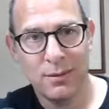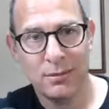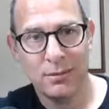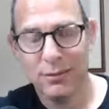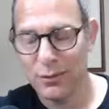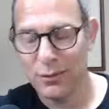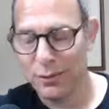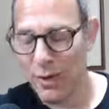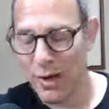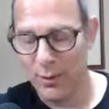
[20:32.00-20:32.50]

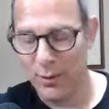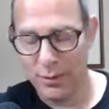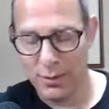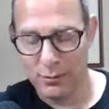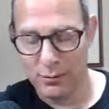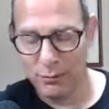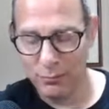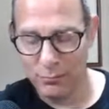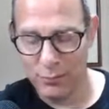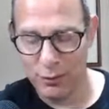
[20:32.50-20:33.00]
It's a great one.
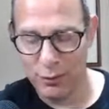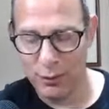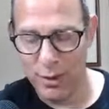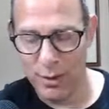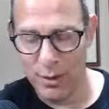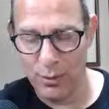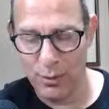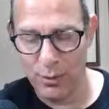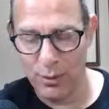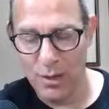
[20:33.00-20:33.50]
It's a
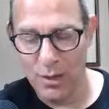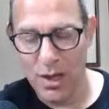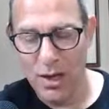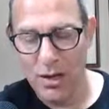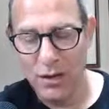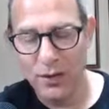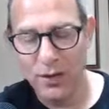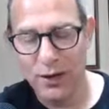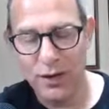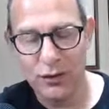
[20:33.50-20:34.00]
great one.
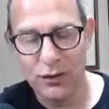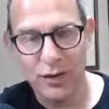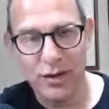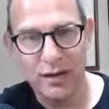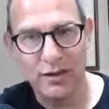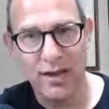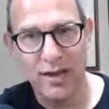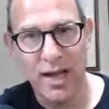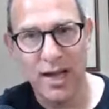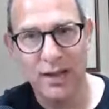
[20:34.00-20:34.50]
Finish
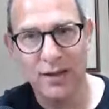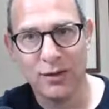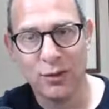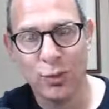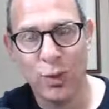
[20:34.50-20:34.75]
this sentence.